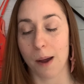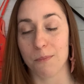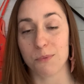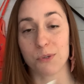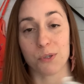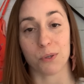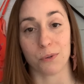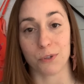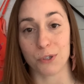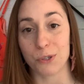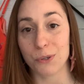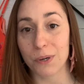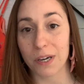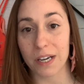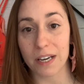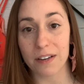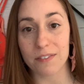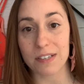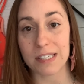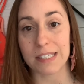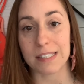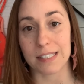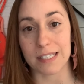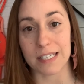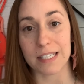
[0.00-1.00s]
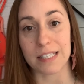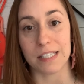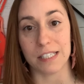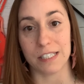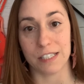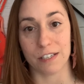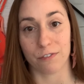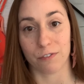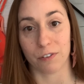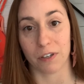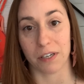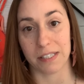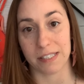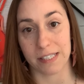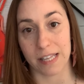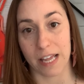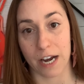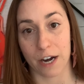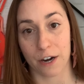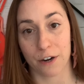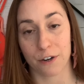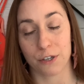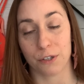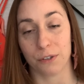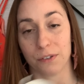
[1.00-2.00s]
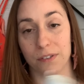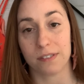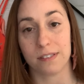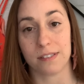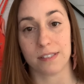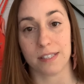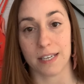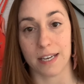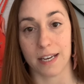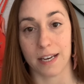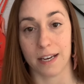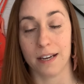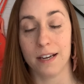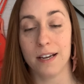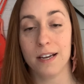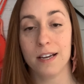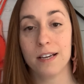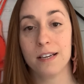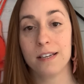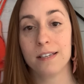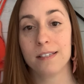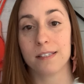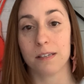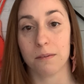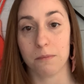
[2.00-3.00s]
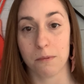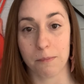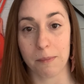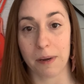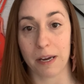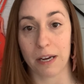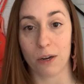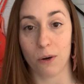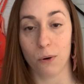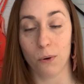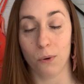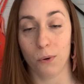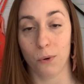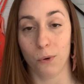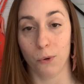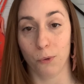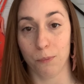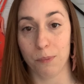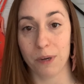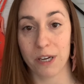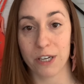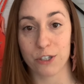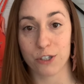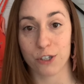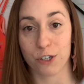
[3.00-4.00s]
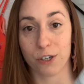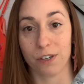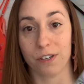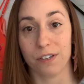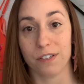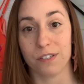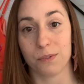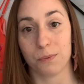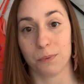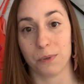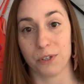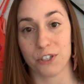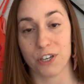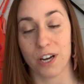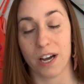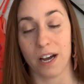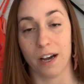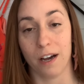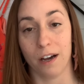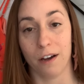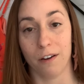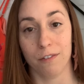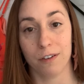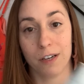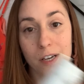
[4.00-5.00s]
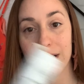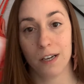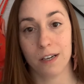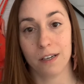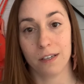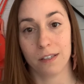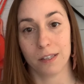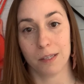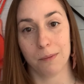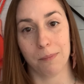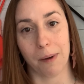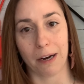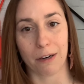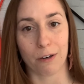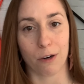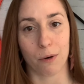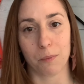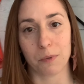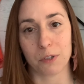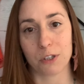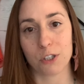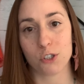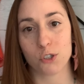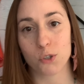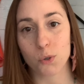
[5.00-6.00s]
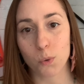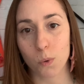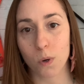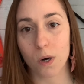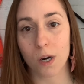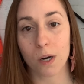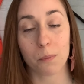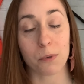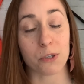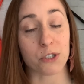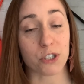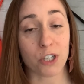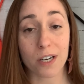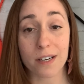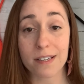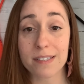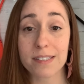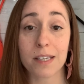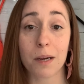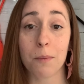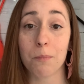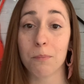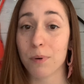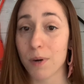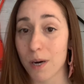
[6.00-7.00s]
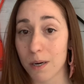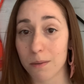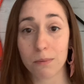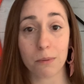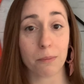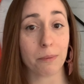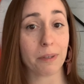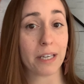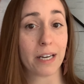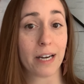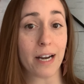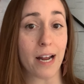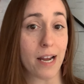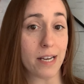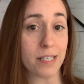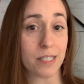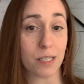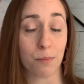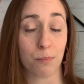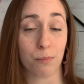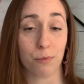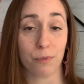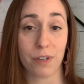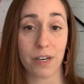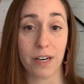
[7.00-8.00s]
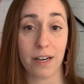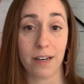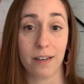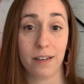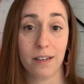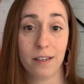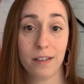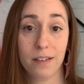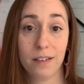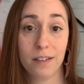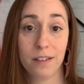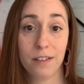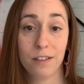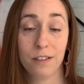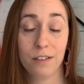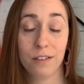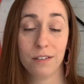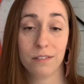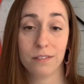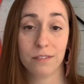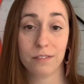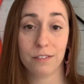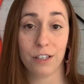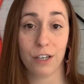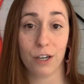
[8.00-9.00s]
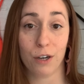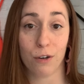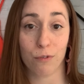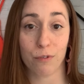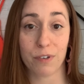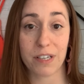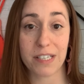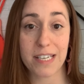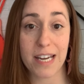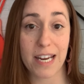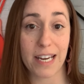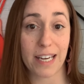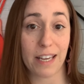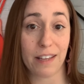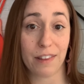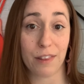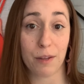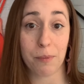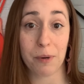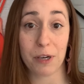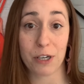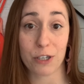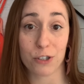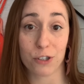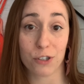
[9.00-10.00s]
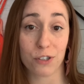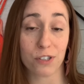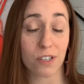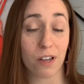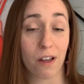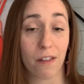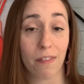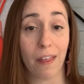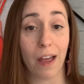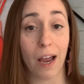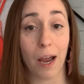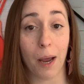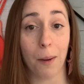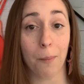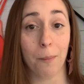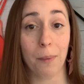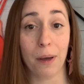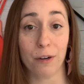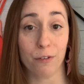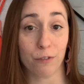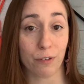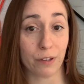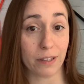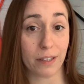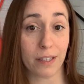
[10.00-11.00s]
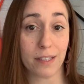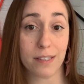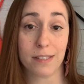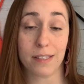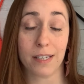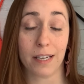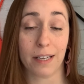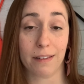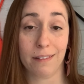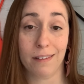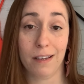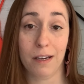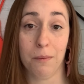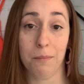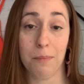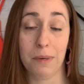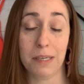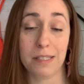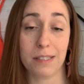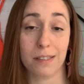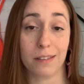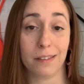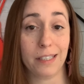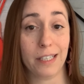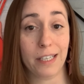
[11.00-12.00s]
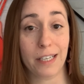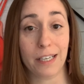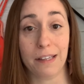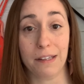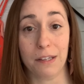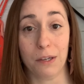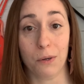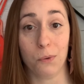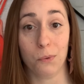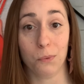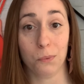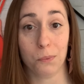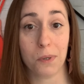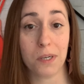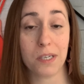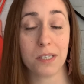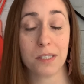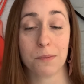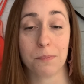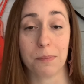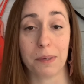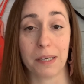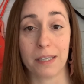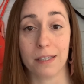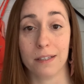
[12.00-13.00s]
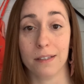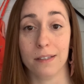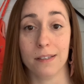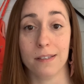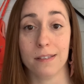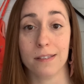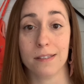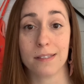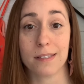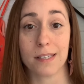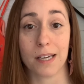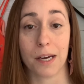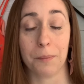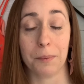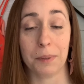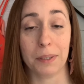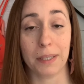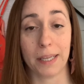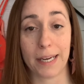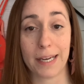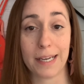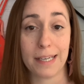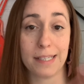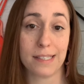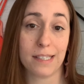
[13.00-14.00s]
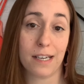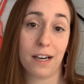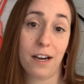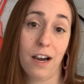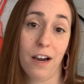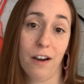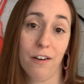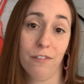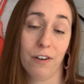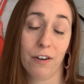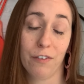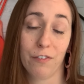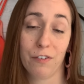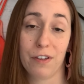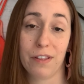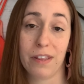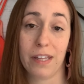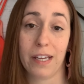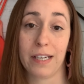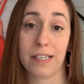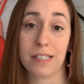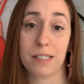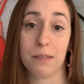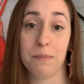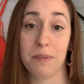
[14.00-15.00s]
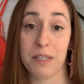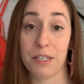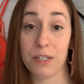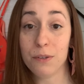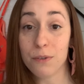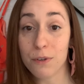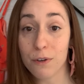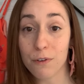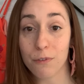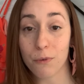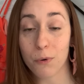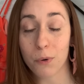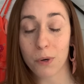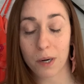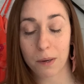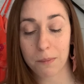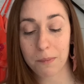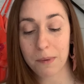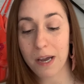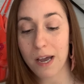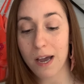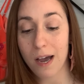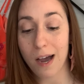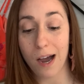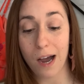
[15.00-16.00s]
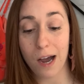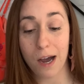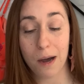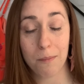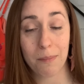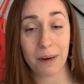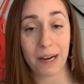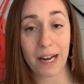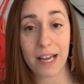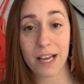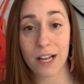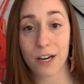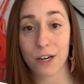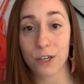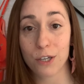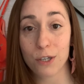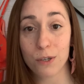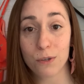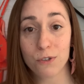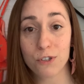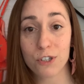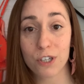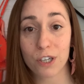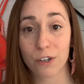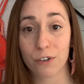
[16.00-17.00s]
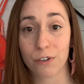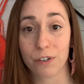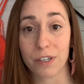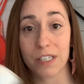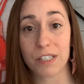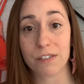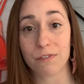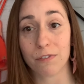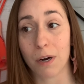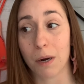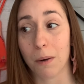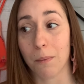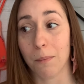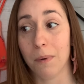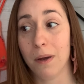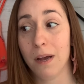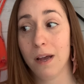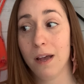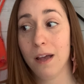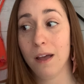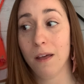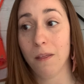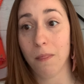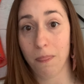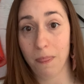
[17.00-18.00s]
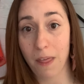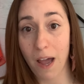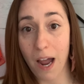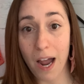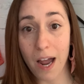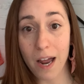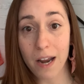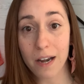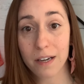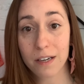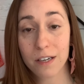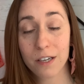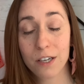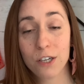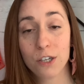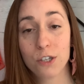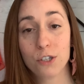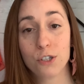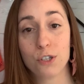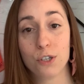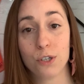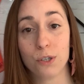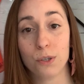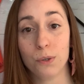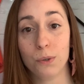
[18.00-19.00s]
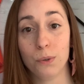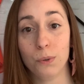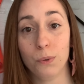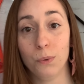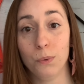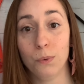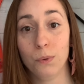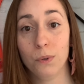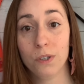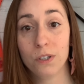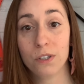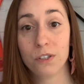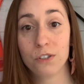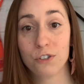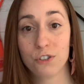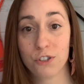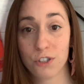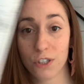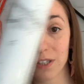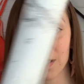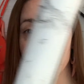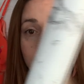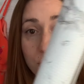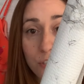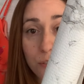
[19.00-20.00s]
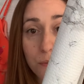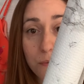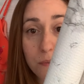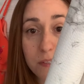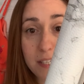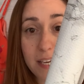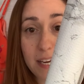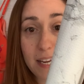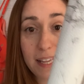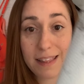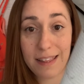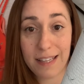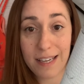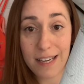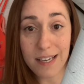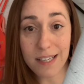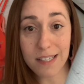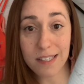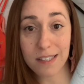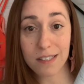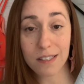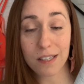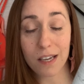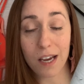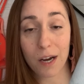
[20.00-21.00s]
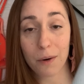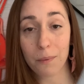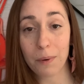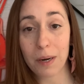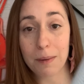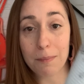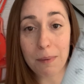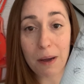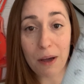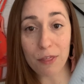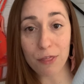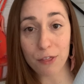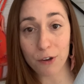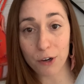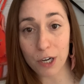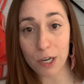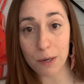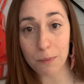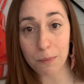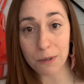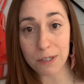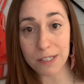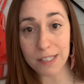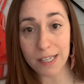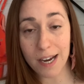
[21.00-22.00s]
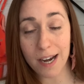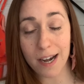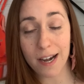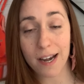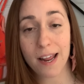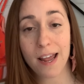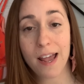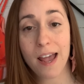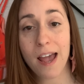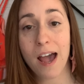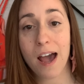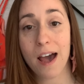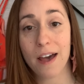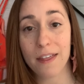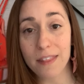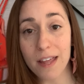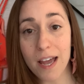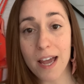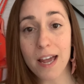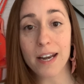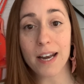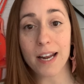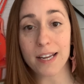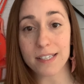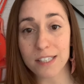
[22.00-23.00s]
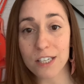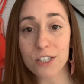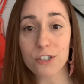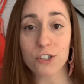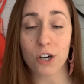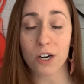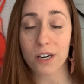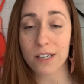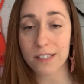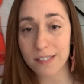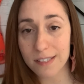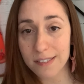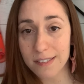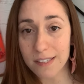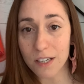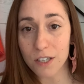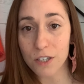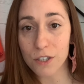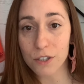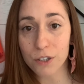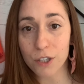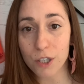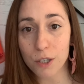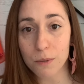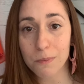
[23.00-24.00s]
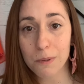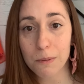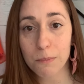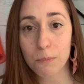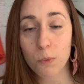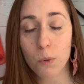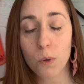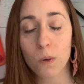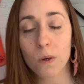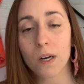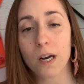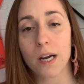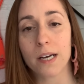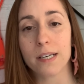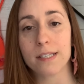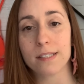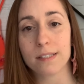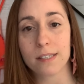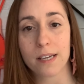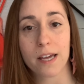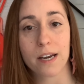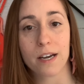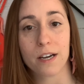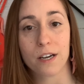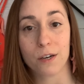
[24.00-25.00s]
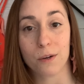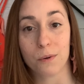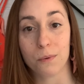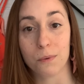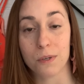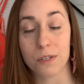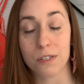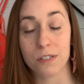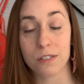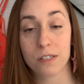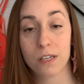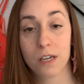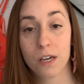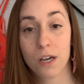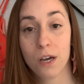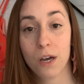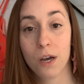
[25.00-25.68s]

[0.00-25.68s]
So you can even see the difference there. You'll see some of my old pictures, which have the background with the door, which honestly I'm probably going to end up retaking the pictures on them and relisting them and deleting the old ones, because I would like it to have everything to be uniform. But I had a huge increase from that to just using this. I went about 30%. And then as I started to sell a little bit more, I decided it was